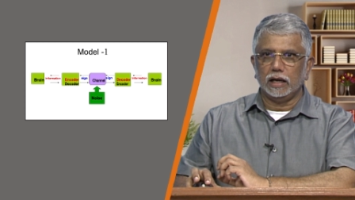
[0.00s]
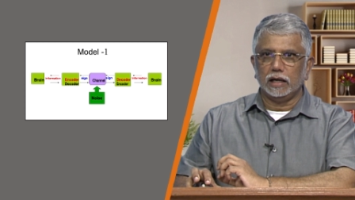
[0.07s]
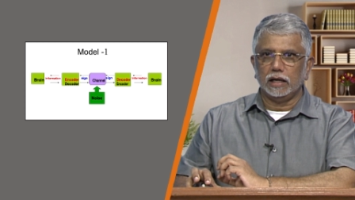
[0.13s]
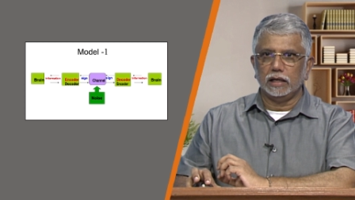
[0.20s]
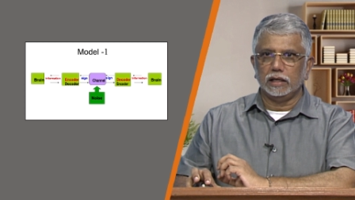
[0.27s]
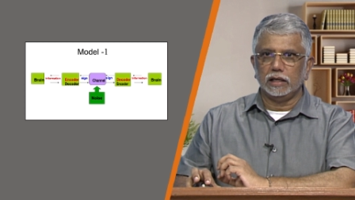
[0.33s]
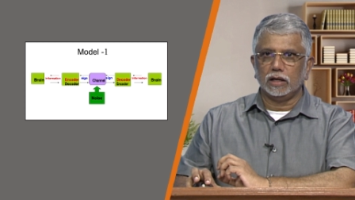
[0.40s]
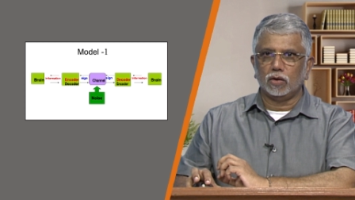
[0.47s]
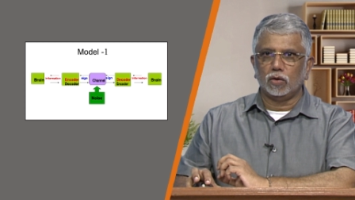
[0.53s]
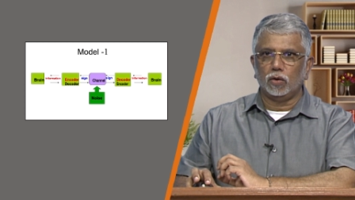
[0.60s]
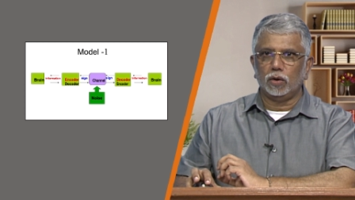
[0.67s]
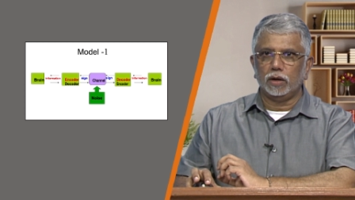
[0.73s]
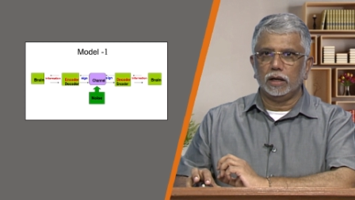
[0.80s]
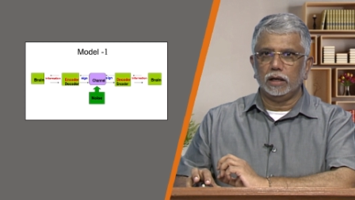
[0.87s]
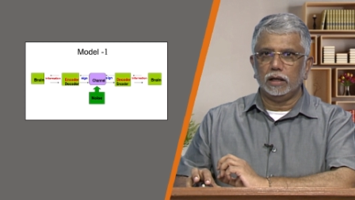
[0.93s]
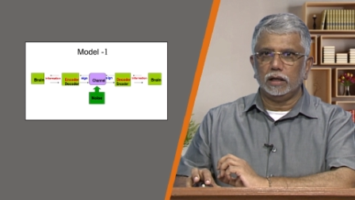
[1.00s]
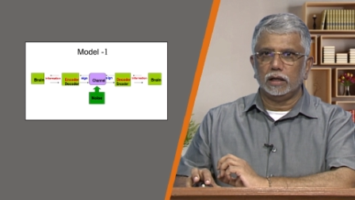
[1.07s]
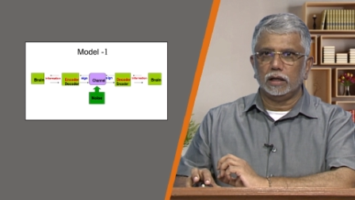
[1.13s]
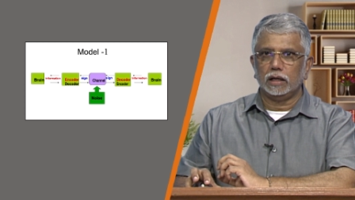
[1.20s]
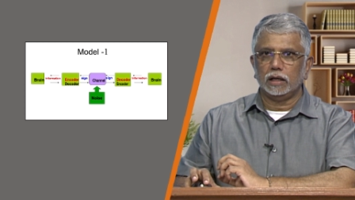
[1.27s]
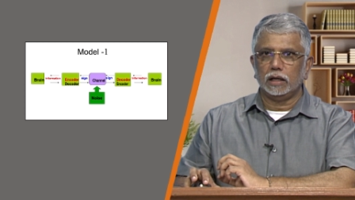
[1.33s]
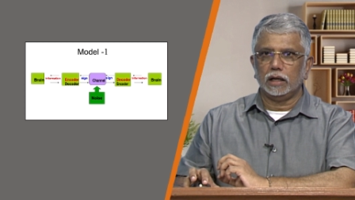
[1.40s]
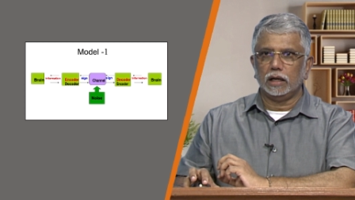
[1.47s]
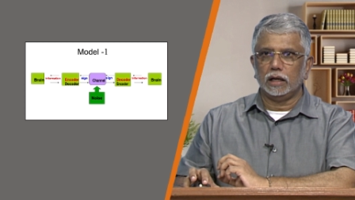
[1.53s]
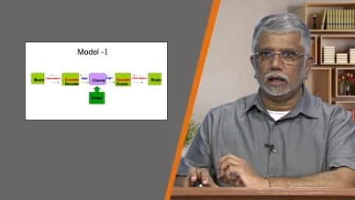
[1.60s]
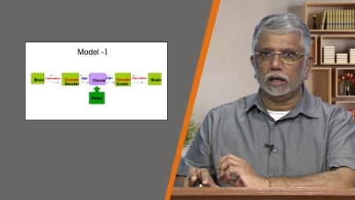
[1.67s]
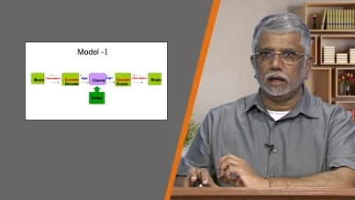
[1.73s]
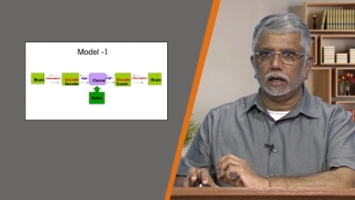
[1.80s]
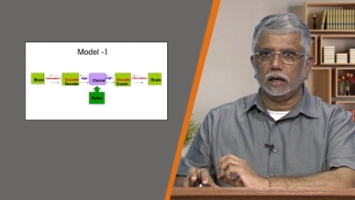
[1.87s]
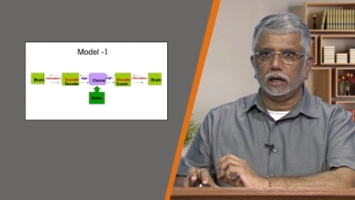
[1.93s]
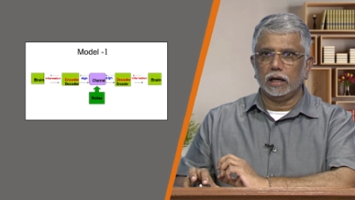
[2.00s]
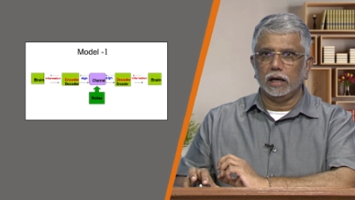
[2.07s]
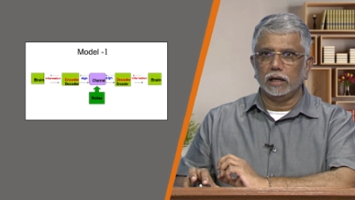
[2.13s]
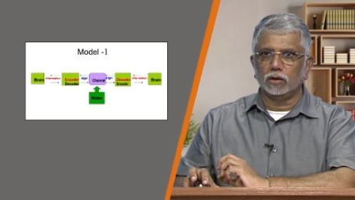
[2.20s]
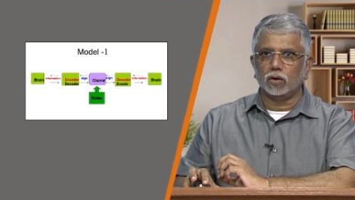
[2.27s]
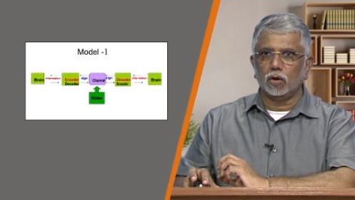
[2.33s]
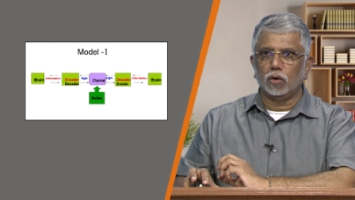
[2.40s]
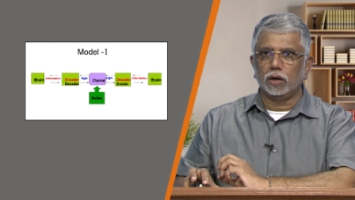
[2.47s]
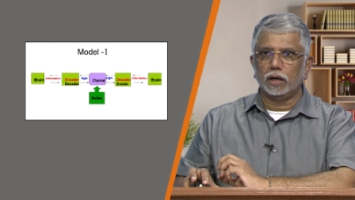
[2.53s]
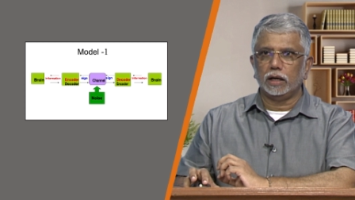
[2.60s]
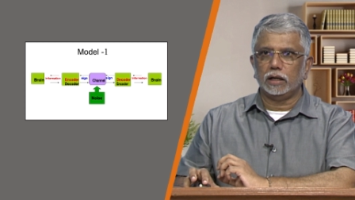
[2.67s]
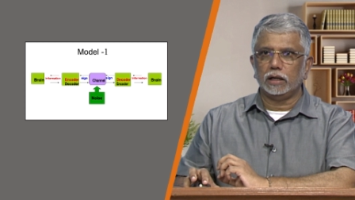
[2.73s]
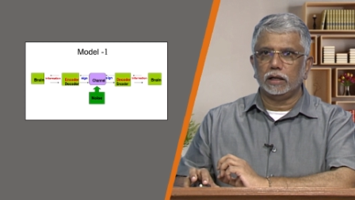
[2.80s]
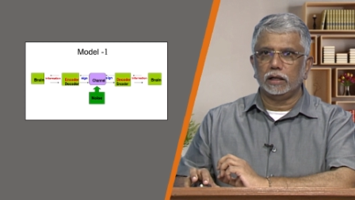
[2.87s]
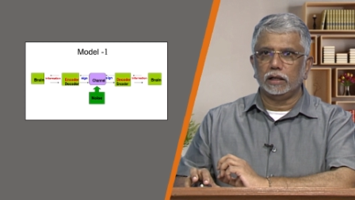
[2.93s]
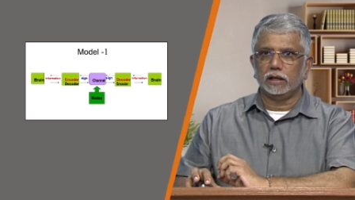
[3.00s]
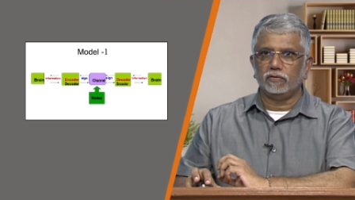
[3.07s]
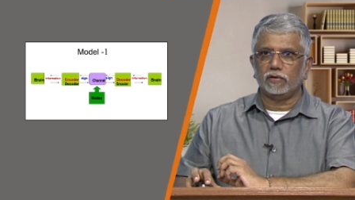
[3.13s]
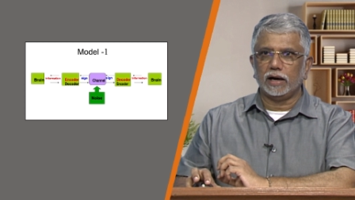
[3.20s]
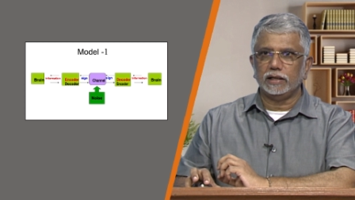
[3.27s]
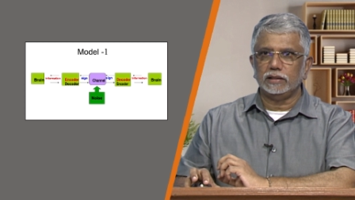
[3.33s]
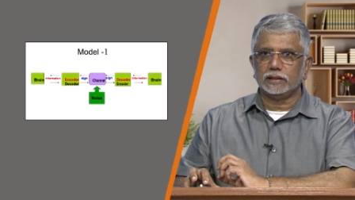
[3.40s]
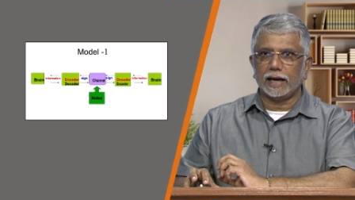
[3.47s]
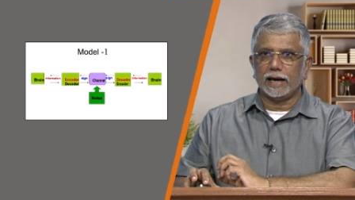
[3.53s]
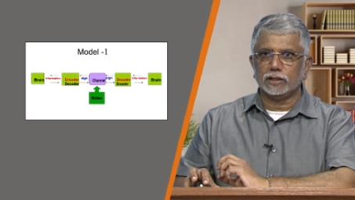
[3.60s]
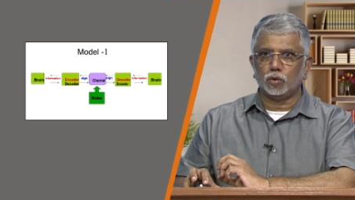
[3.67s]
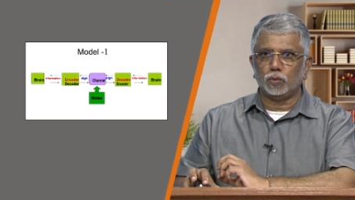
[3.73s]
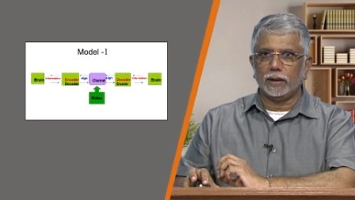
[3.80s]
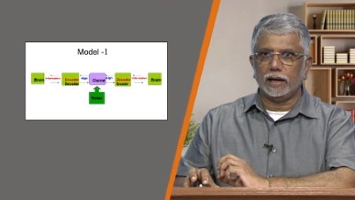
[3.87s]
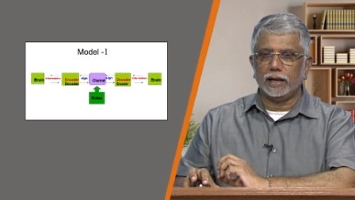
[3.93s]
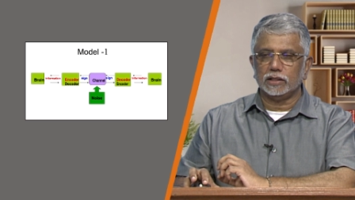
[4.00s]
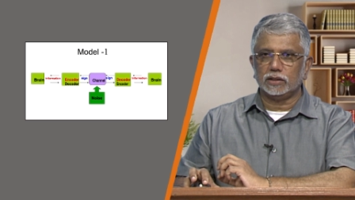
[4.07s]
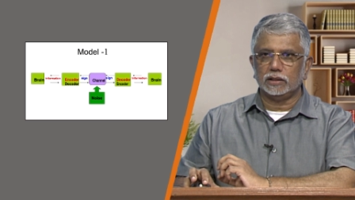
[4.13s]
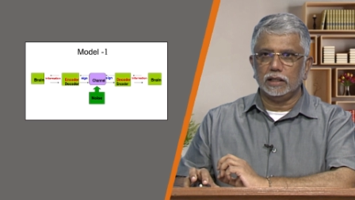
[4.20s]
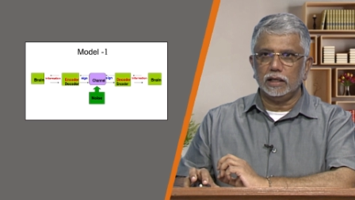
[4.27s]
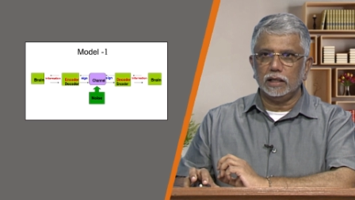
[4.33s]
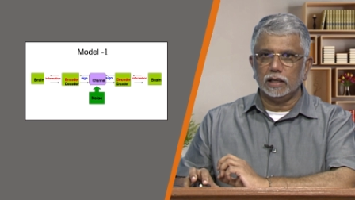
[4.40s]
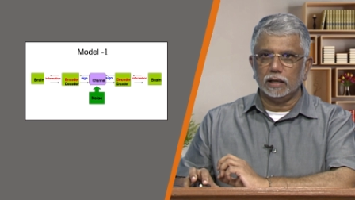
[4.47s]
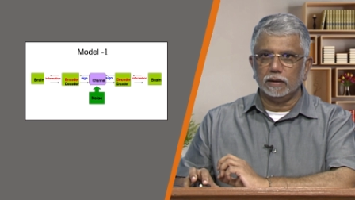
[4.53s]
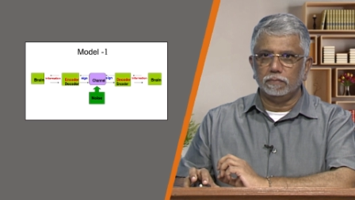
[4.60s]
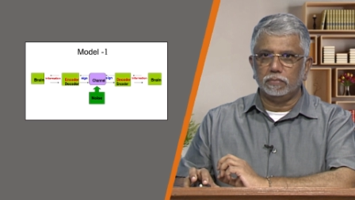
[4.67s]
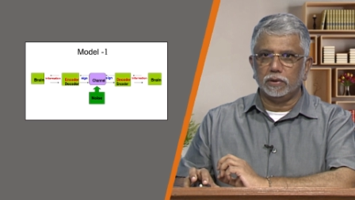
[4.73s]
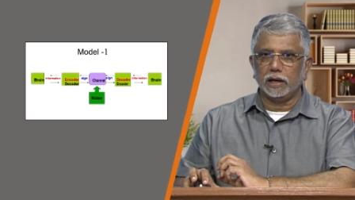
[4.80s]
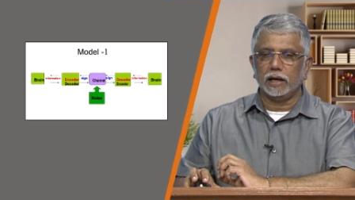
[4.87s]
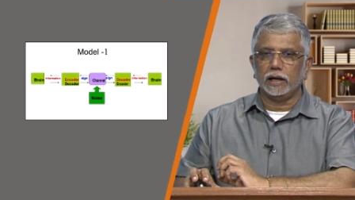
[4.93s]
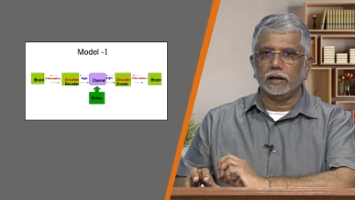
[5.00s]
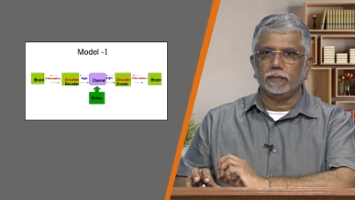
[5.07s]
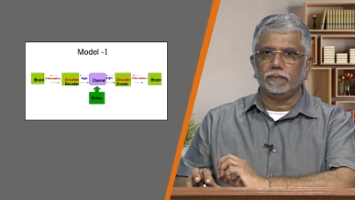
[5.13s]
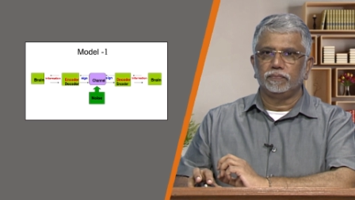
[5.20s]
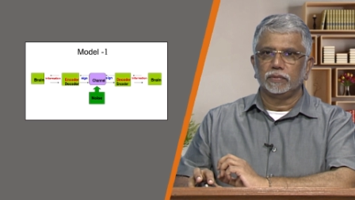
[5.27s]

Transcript: decoder, encoder device as well as the brain.